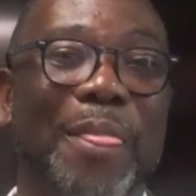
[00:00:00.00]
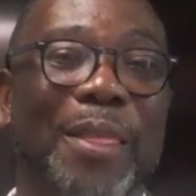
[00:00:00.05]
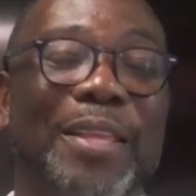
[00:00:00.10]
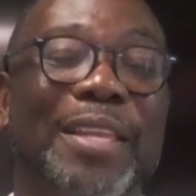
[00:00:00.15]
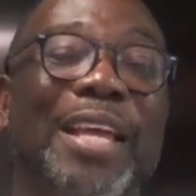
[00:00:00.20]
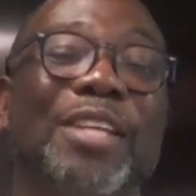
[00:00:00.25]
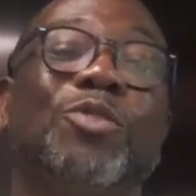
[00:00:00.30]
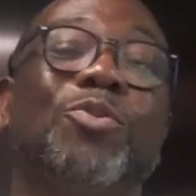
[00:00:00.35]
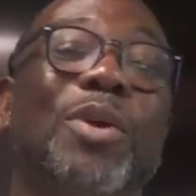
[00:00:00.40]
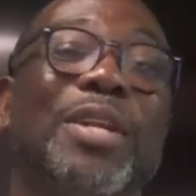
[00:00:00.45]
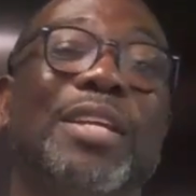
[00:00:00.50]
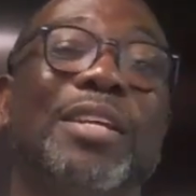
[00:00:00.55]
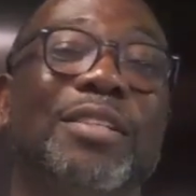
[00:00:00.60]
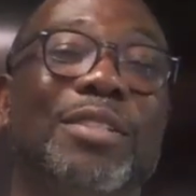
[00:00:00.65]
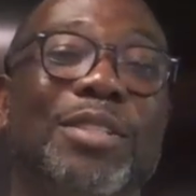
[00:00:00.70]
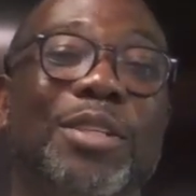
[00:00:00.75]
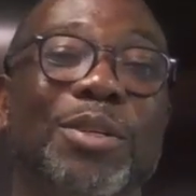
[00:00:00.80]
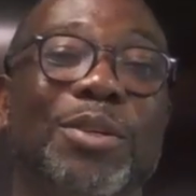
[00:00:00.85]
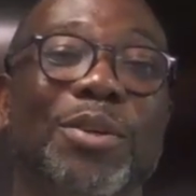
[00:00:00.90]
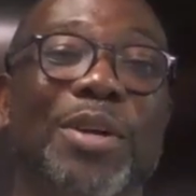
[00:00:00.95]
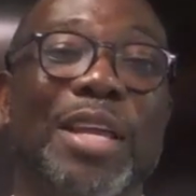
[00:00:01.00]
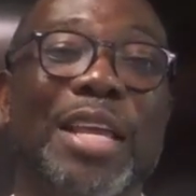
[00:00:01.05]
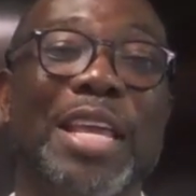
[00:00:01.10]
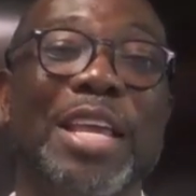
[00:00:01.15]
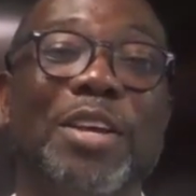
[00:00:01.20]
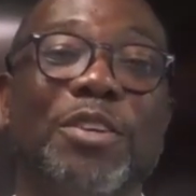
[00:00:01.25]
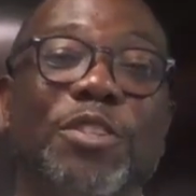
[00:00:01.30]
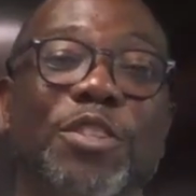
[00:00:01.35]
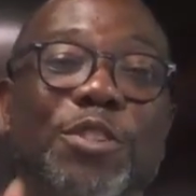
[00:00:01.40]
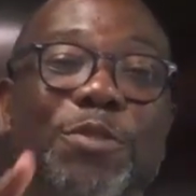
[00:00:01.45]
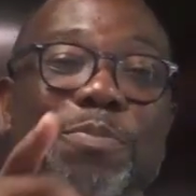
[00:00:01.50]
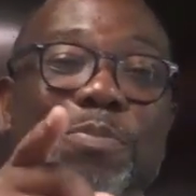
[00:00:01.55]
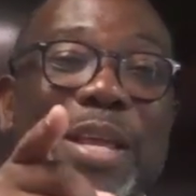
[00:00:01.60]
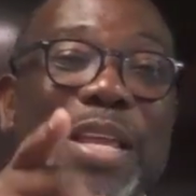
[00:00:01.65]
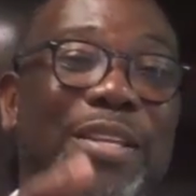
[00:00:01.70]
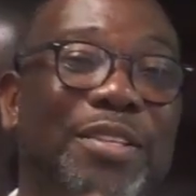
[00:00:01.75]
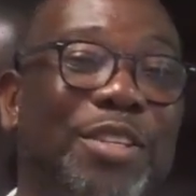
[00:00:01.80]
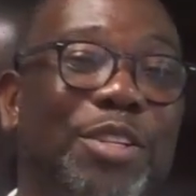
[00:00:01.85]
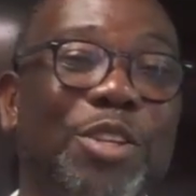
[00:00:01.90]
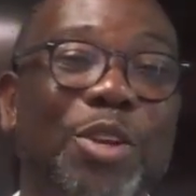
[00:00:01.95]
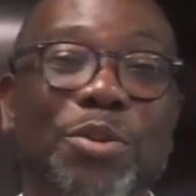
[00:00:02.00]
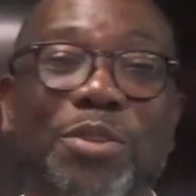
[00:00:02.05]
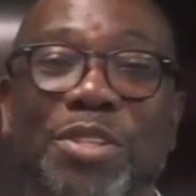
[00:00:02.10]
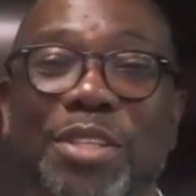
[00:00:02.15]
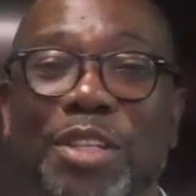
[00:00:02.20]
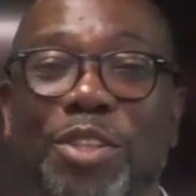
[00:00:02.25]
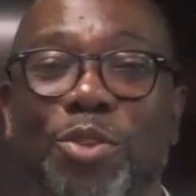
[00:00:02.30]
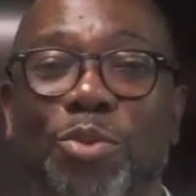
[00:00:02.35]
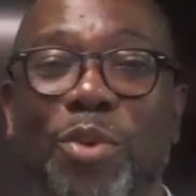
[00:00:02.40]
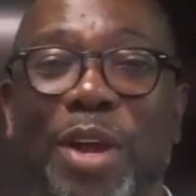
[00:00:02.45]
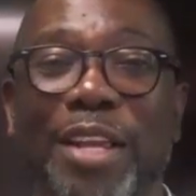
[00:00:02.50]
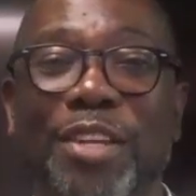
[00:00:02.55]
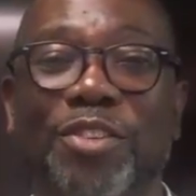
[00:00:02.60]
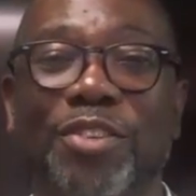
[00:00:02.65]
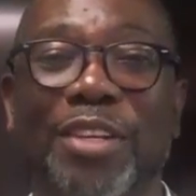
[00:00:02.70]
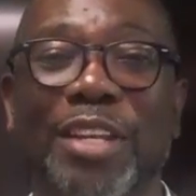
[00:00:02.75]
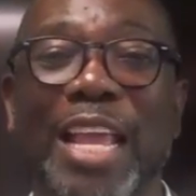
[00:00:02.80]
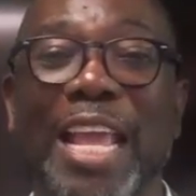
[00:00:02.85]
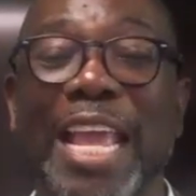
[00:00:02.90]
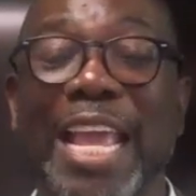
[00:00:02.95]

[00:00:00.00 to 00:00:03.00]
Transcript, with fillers: guess what he'll do? He'll speak to your situation.